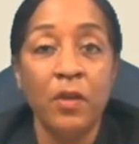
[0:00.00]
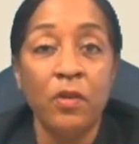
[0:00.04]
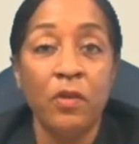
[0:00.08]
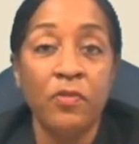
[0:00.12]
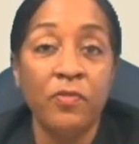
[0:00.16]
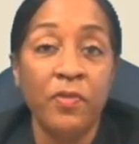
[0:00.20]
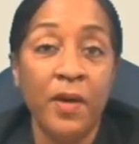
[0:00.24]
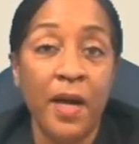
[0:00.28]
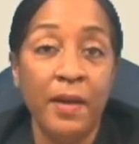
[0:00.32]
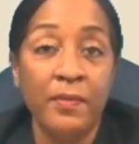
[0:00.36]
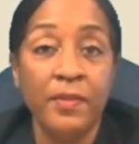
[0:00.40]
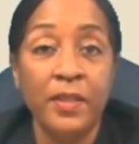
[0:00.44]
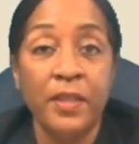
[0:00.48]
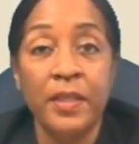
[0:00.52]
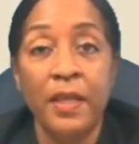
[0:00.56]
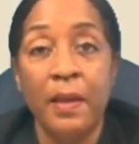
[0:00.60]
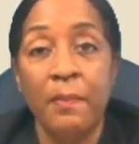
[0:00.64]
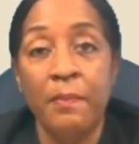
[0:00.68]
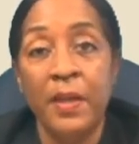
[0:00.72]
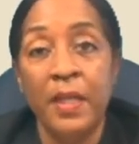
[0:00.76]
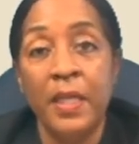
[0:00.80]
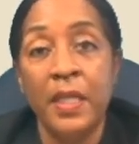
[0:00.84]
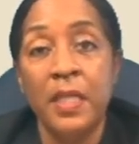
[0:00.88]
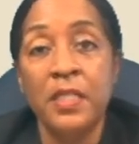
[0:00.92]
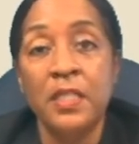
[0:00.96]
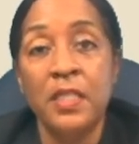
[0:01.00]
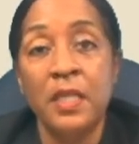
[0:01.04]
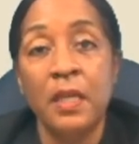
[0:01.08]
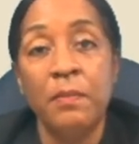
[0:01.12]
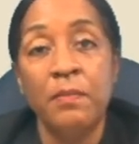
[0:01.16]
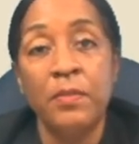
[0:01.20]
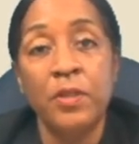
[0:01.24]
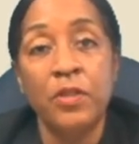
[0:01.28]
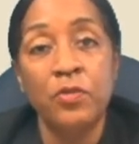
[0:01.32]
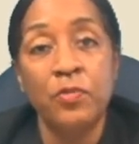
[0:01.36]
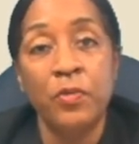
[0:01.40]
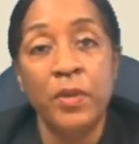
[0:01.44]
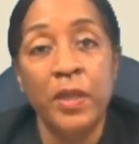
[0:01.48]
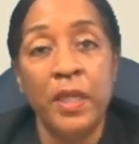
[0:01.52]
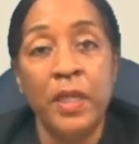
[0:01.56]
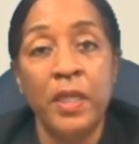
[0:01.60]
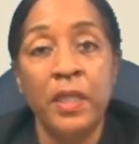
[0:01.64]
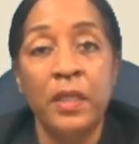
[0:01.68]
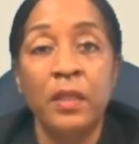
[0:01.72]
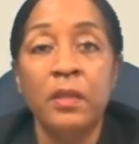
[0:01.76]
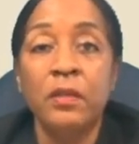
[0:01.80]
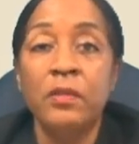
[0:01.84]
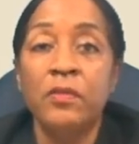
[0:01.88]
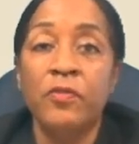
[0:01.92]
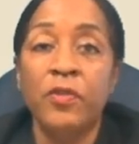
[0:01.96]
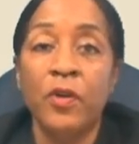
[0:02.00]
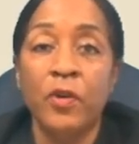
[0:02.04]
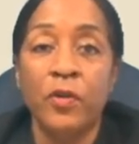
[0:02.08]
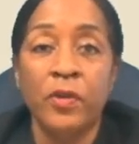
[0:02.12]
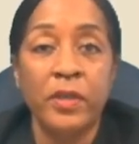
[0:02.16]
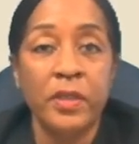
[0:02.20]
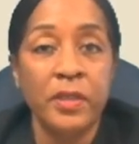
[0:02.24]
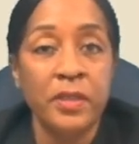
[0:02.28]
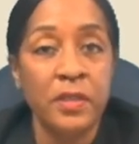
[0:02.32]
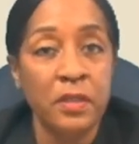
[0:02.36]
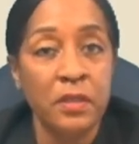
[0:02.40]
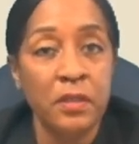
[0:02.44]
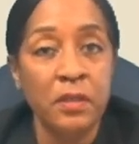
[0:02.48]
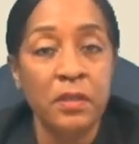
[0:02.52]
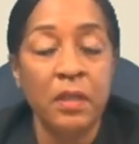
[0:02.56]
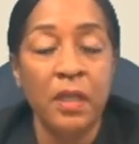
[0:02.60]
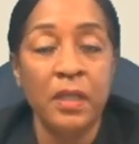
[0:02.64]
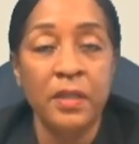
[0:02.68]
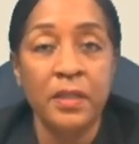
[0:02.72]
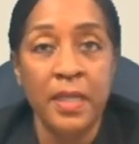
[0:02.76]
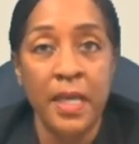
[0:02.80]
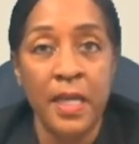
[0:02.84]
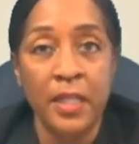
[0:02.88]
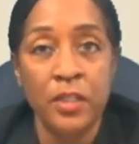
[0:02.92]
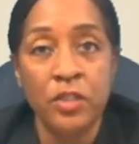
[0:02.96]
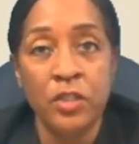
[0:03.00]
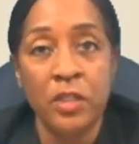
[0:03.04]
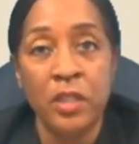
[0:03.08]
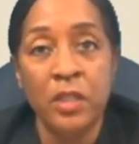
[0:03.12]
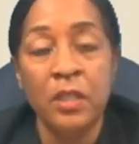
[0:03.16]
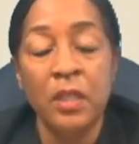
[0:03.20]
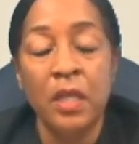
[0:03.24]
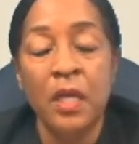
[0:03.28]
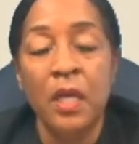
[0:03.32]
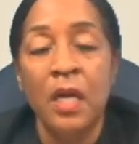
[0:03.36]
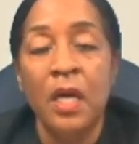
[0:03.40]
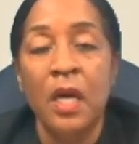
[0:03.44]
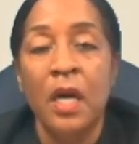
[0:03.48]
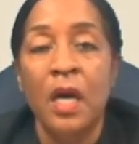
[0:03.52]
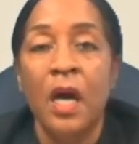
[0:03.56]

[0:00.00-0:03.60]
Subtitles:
or 5 to 10 minutes in between focused attention